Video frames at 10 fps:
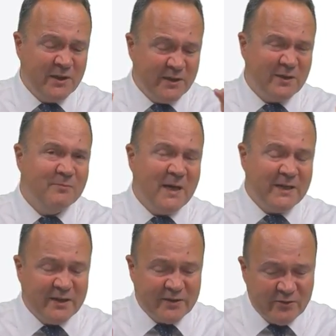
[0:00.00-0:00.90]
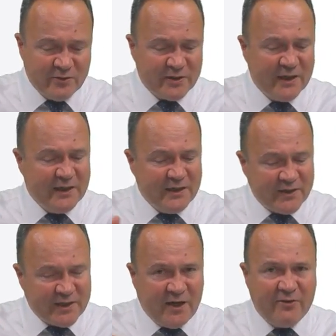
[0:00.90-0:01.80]
Doesn't matter, as long as the
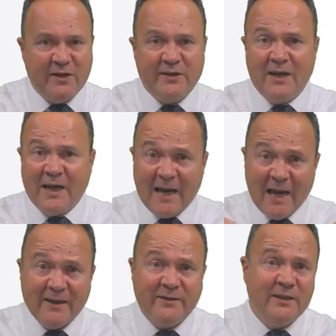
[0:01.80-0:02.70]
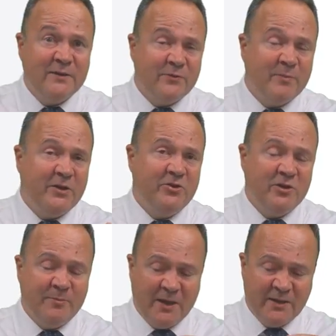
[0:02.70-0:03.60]
calculator has the information
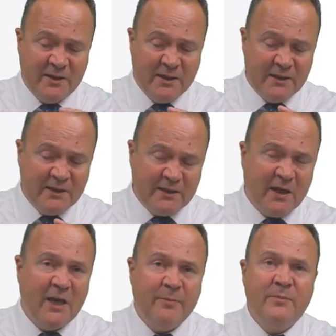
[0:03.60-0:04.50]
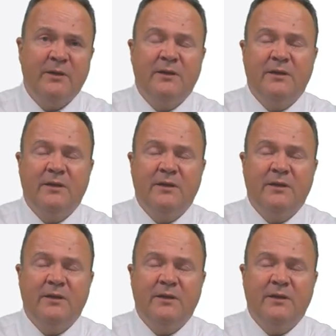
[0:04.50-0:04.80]
about the time,